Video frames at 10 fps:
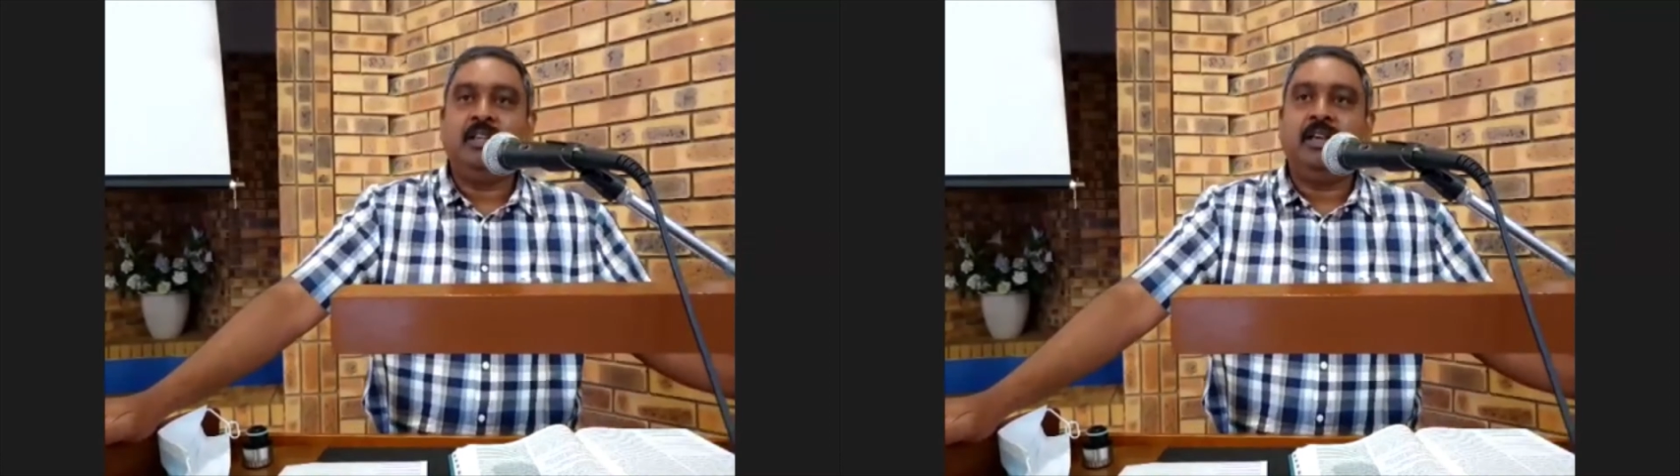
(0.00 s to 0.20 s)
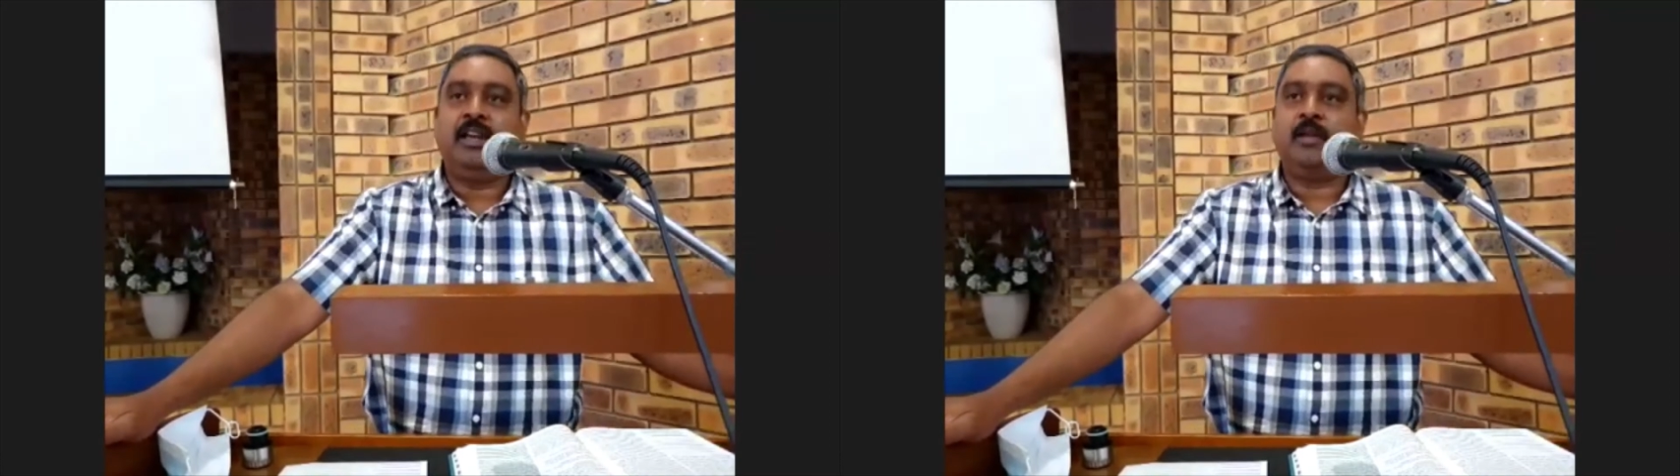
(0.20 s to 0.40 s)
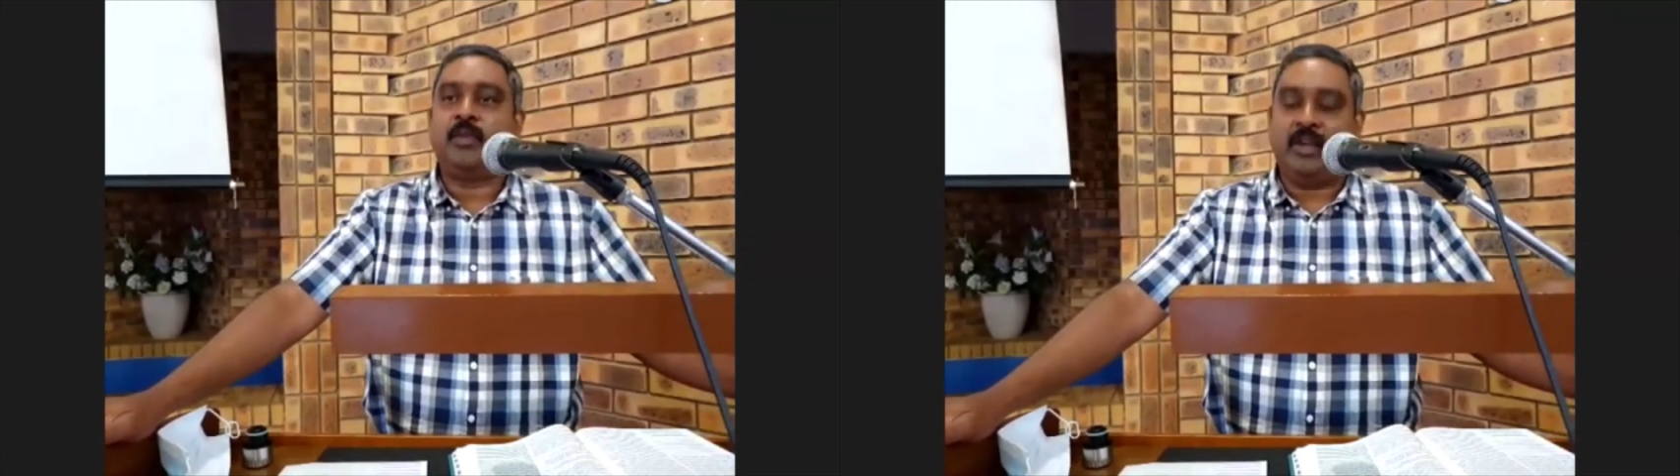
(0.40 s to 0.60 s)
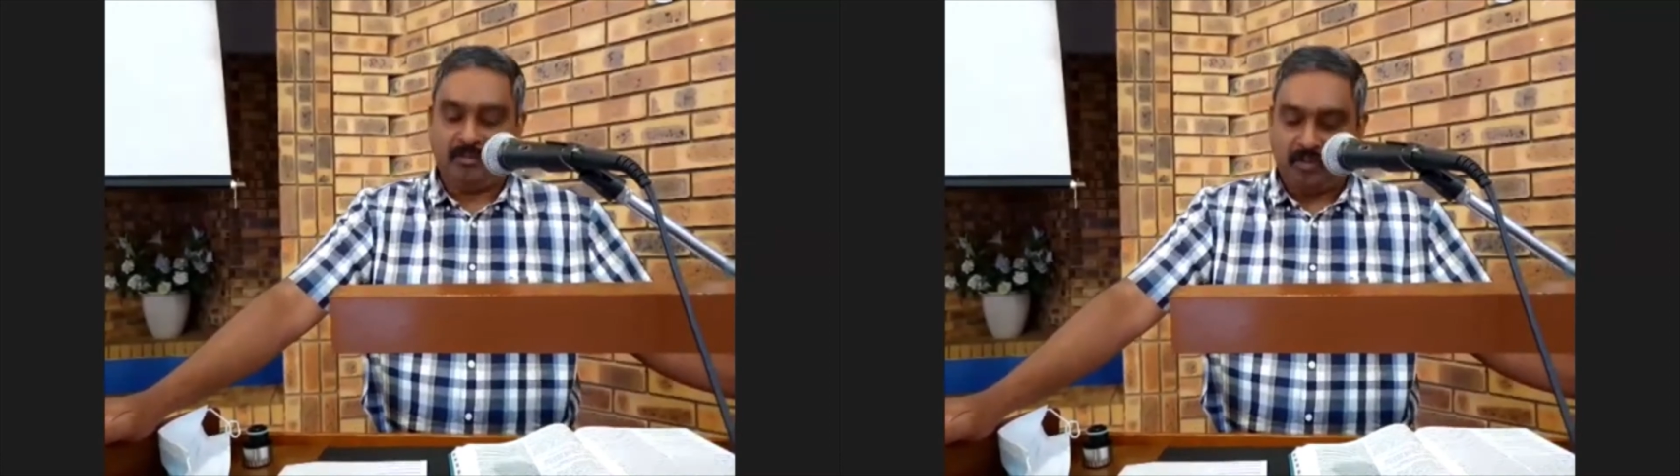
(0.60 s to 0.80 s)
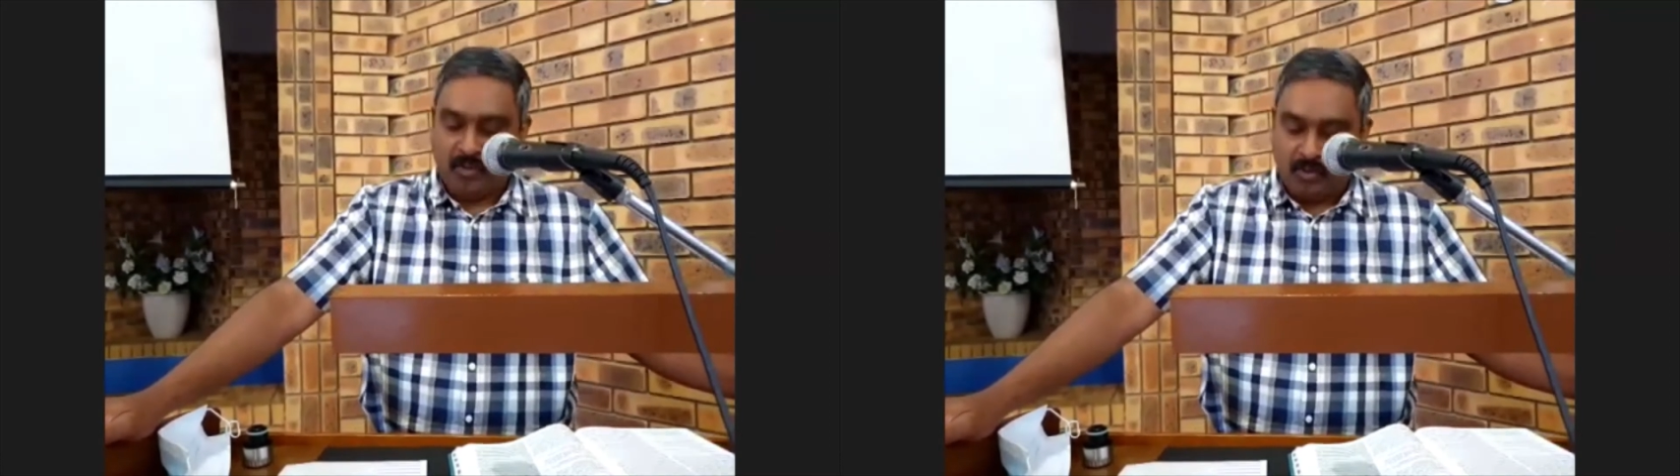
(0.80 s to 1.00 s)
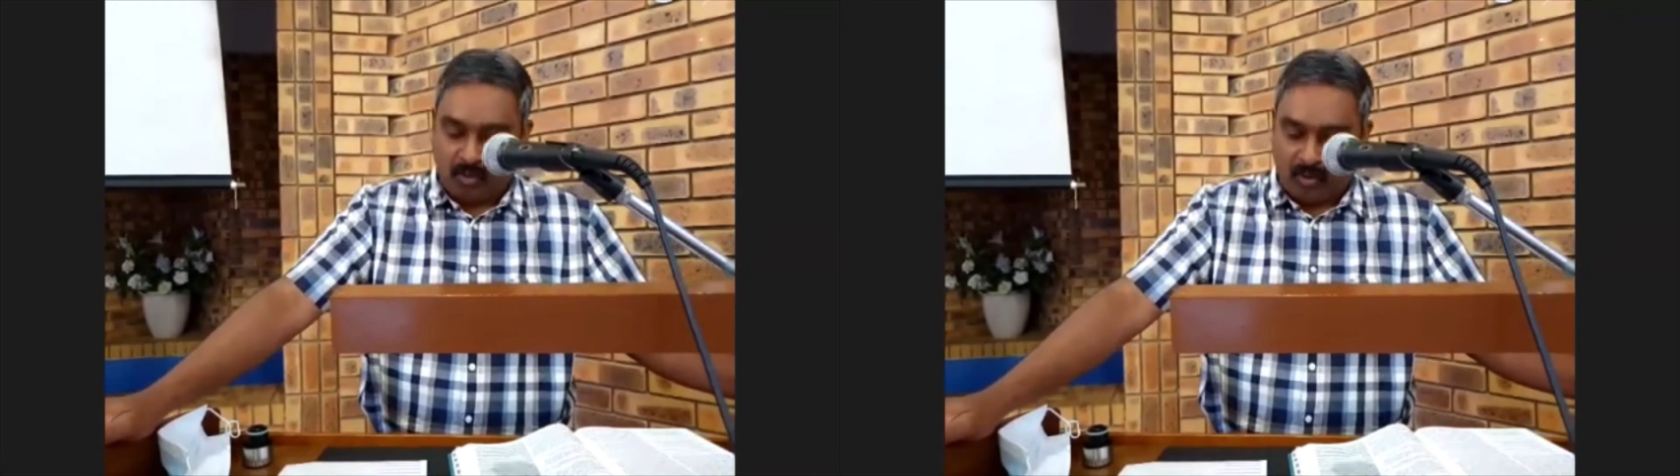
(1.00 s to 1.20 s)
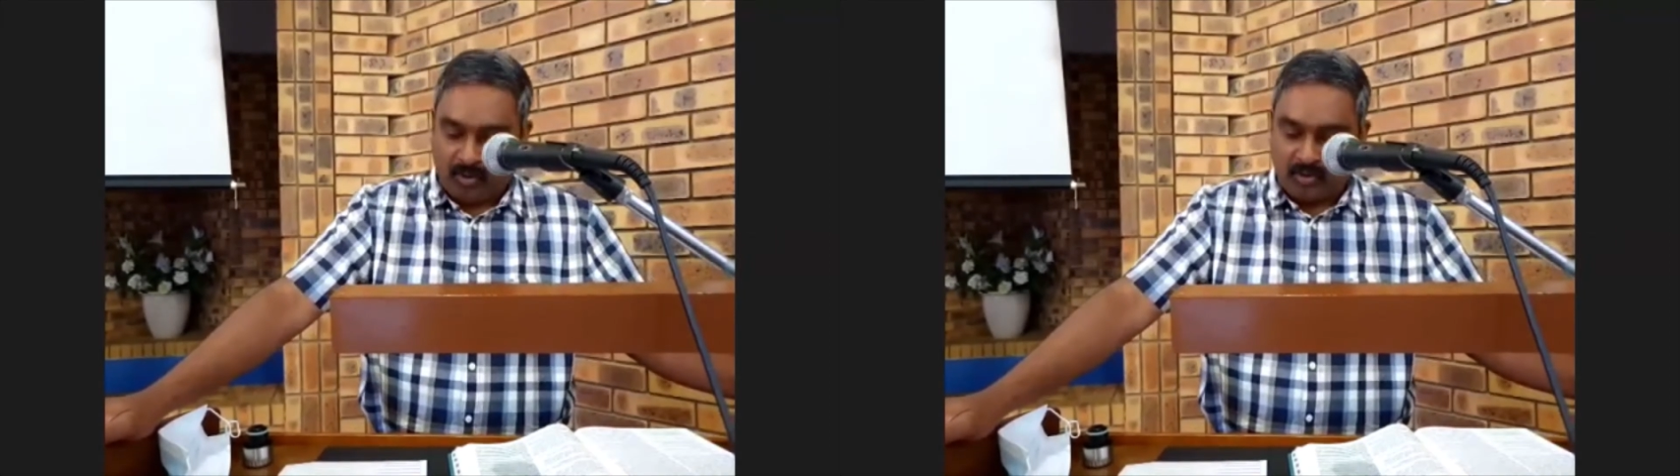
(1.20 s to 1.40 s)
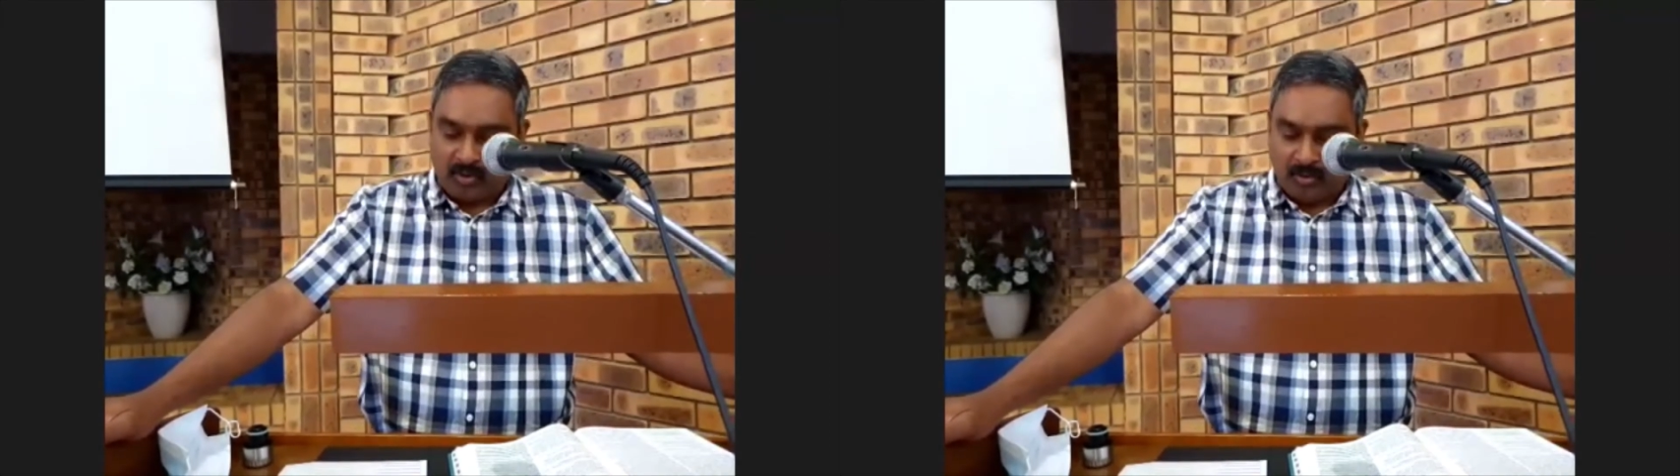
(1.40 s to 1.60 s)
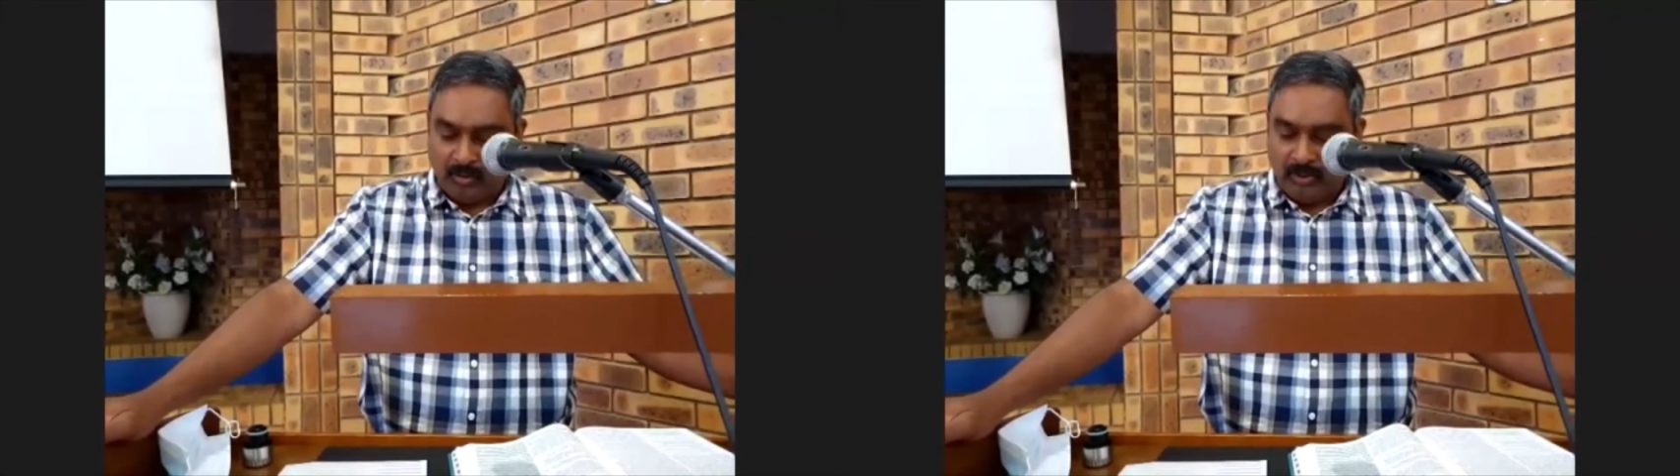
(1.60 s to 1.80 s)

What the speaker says: and I pray for you also.